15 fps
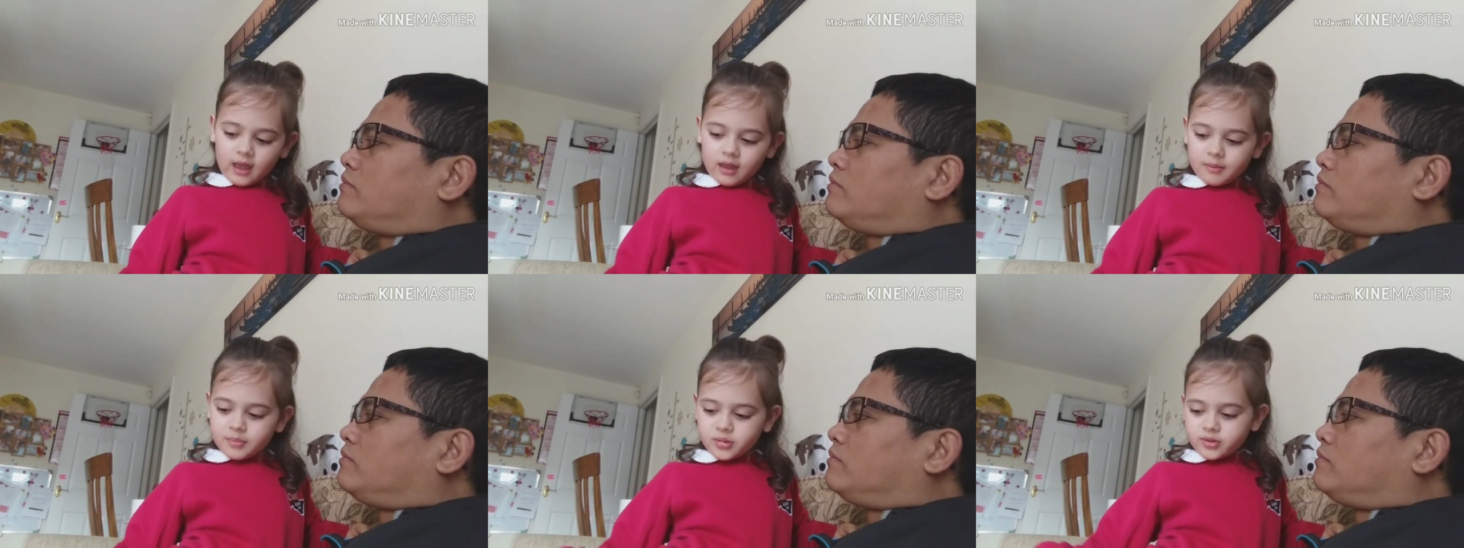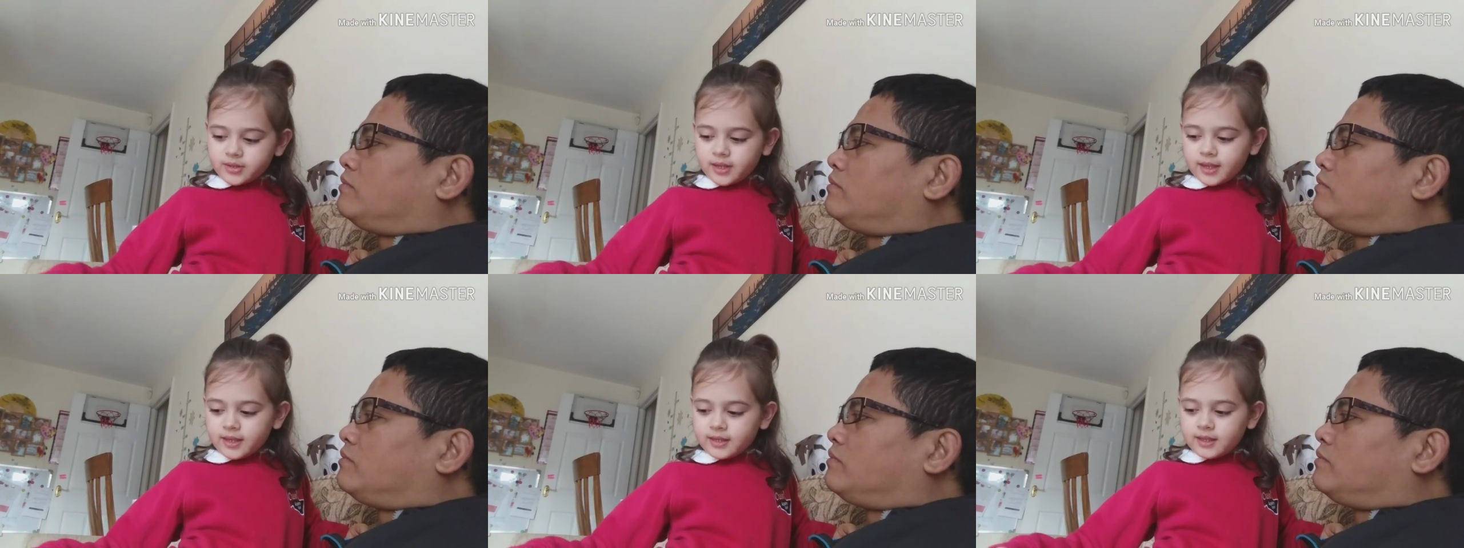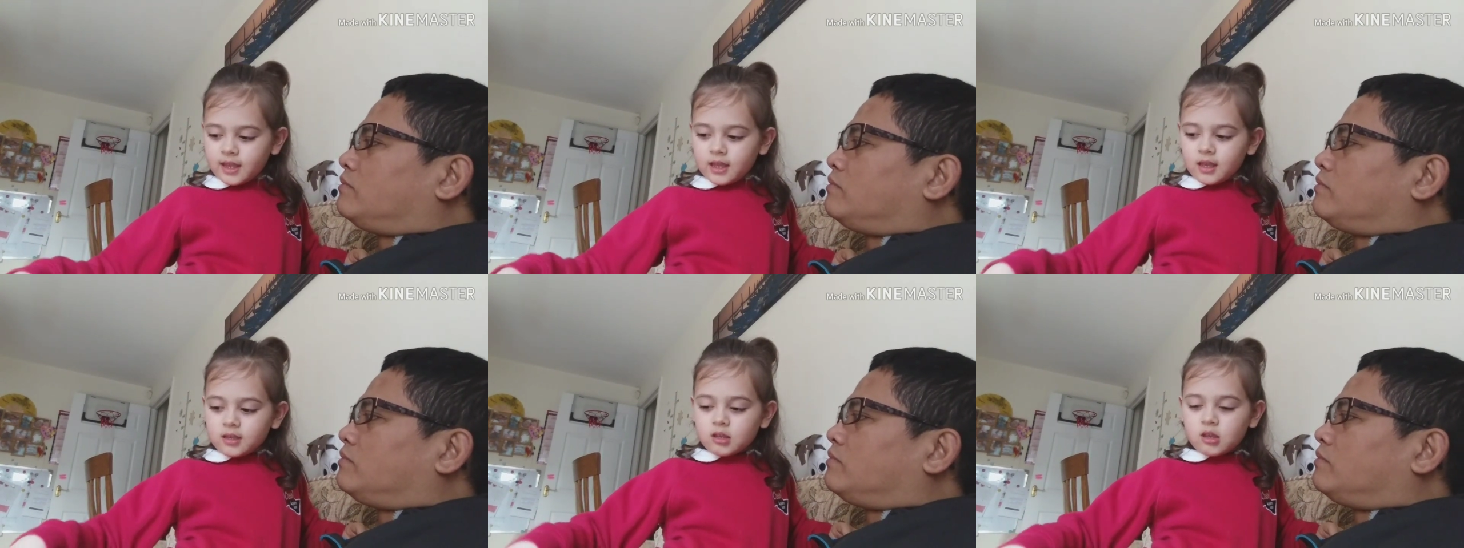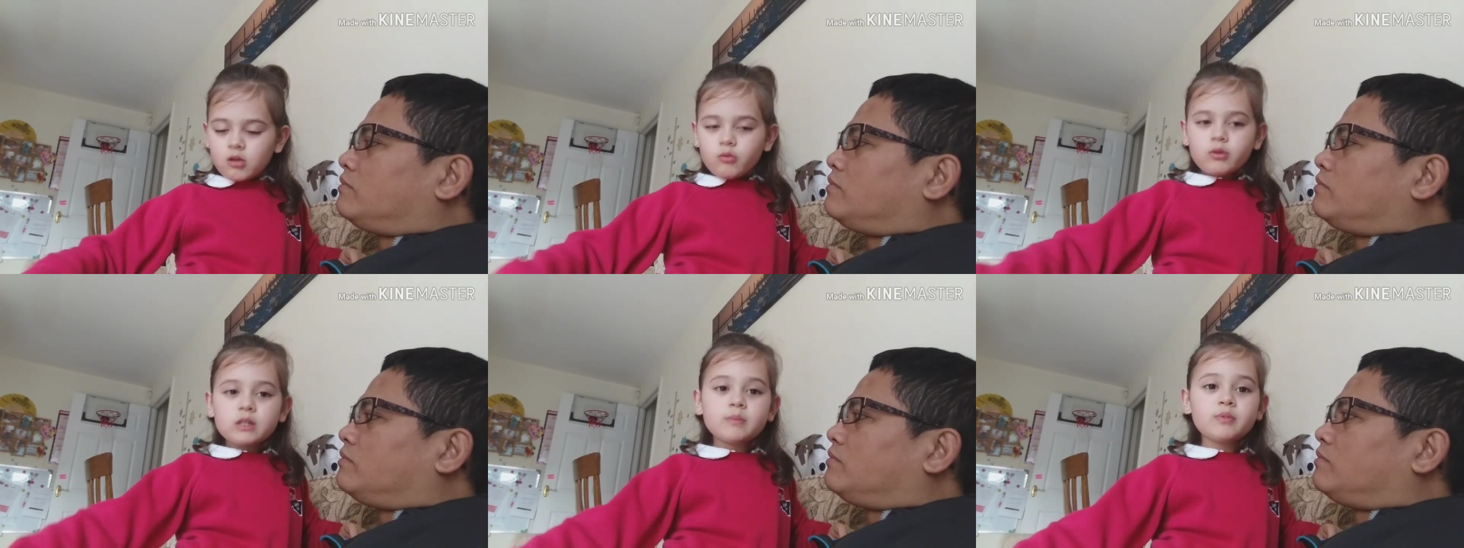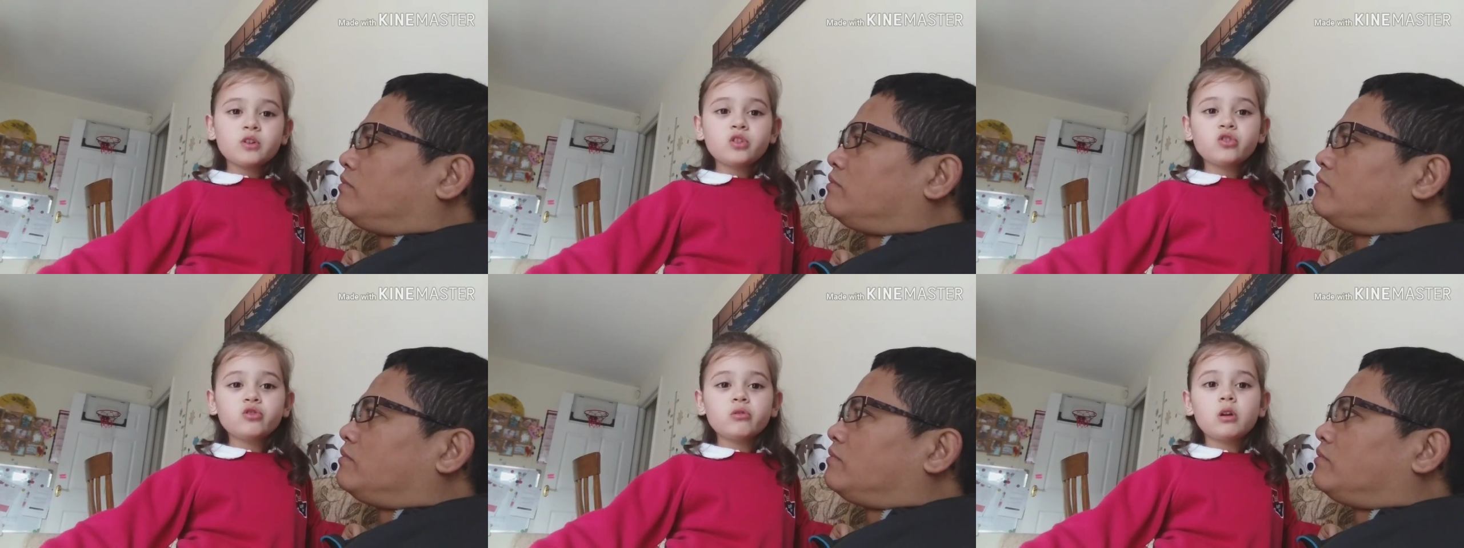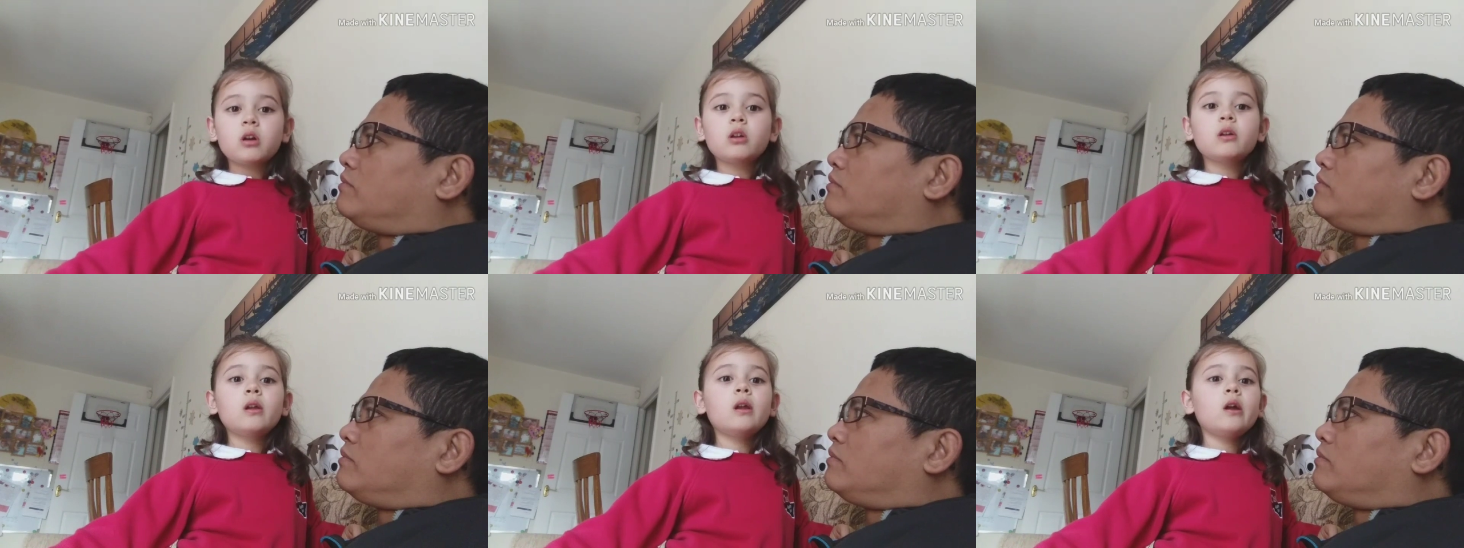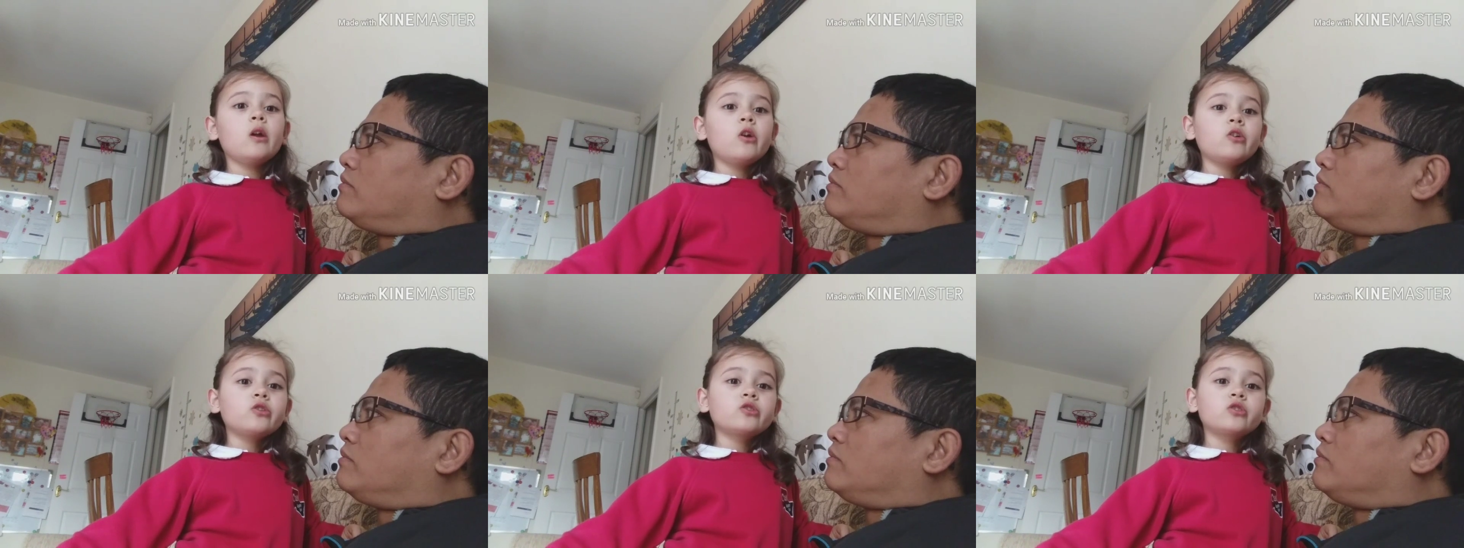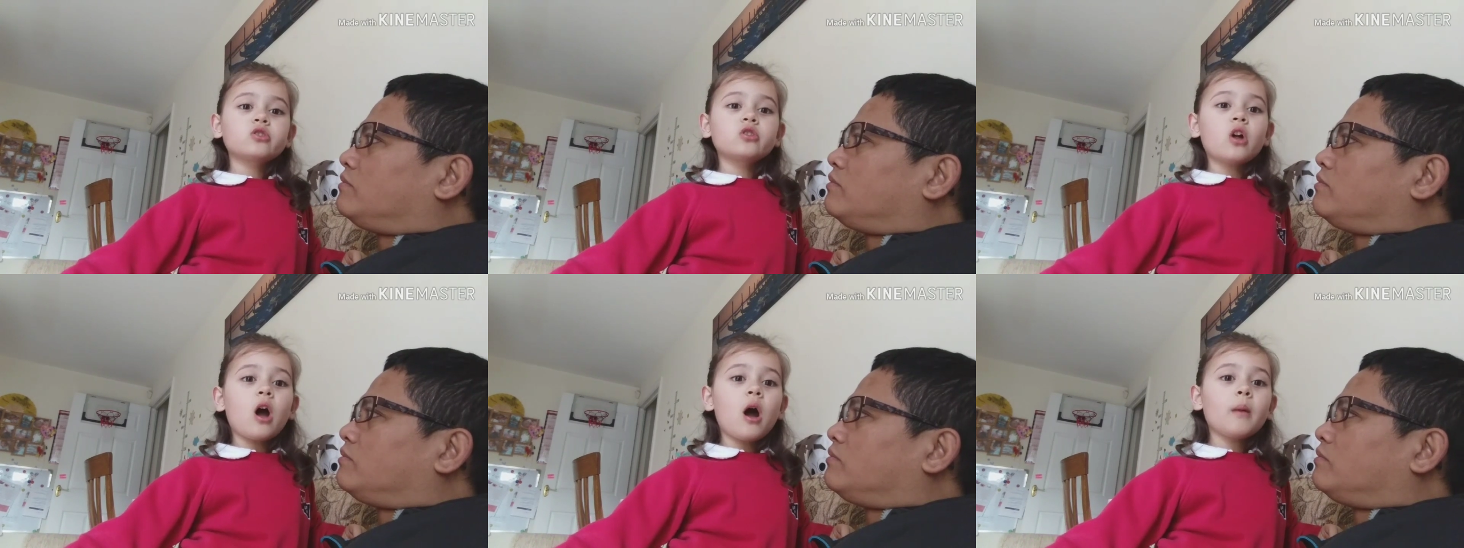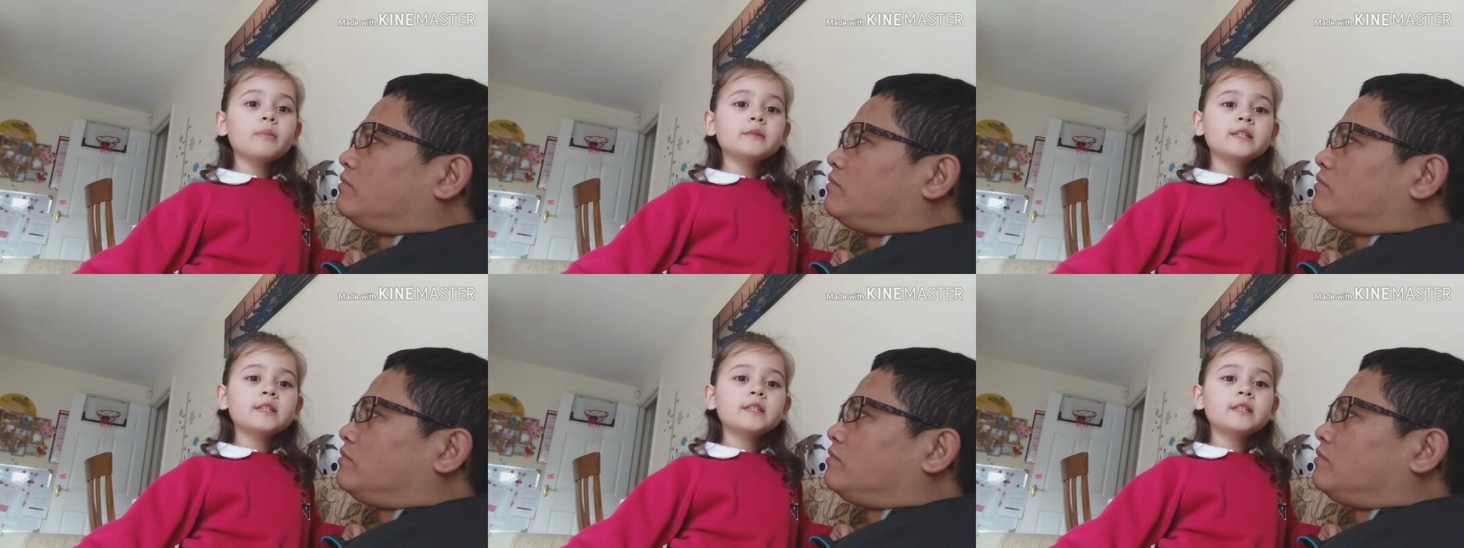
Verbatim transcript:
Speaker 1: keep on saying that, and I whispered to her, stop